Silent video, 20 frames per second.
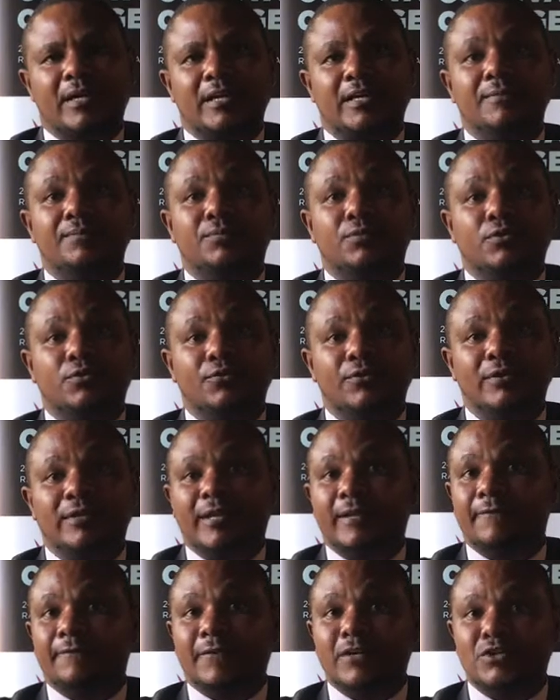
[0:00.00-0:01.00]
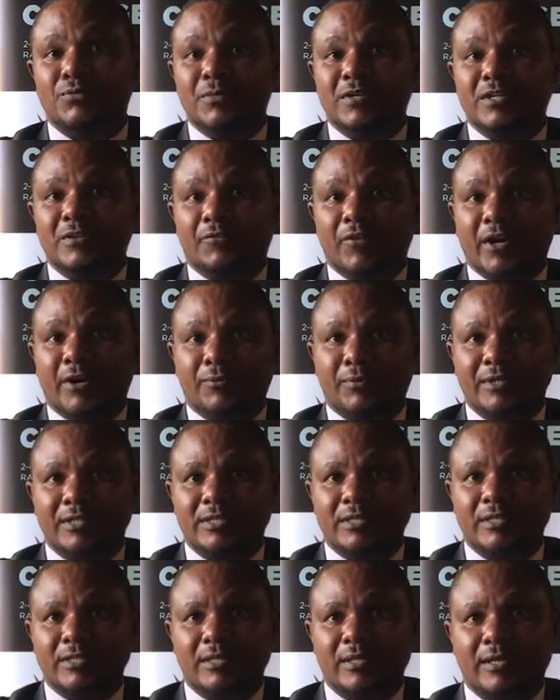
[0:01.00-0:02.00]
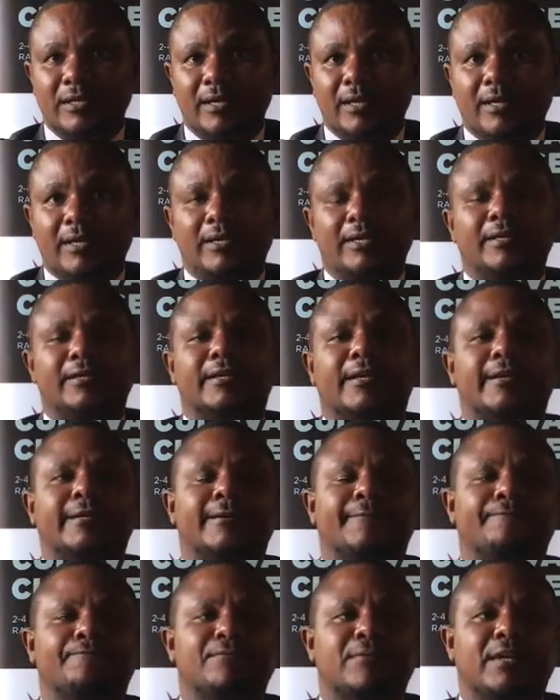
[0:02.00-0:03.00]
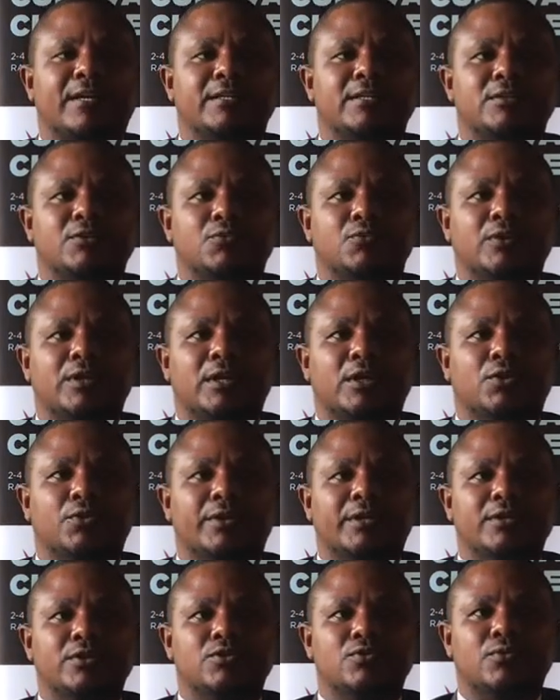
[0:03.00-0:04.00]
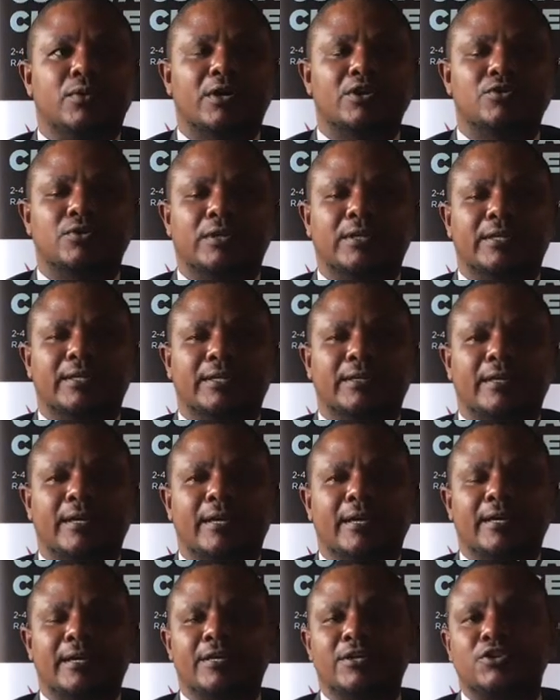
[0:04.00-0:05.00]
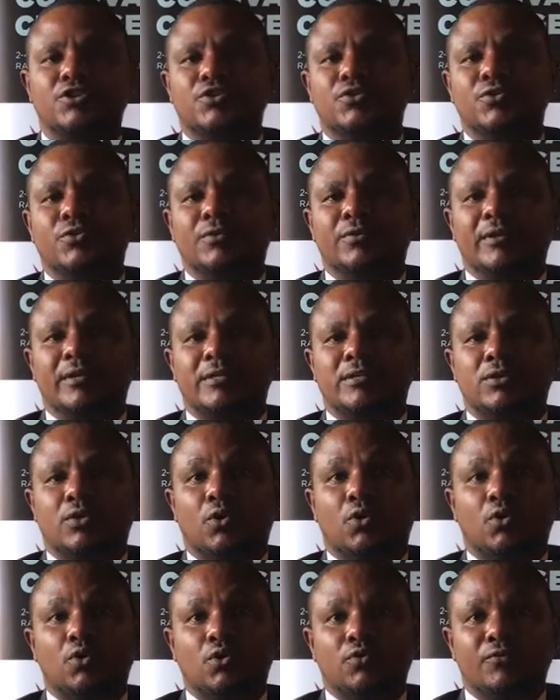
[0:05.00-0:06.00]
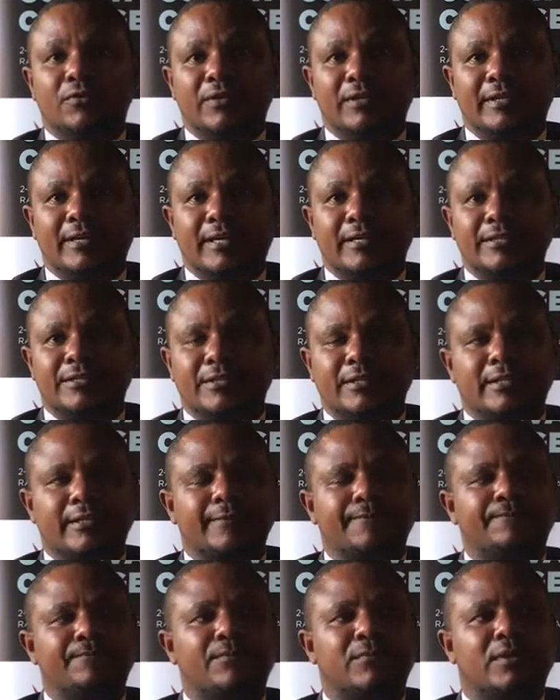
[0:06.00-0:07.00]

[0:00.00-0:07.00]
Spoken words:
improving the investment environment in Kenya, and we are looking to actually ensure that all over the country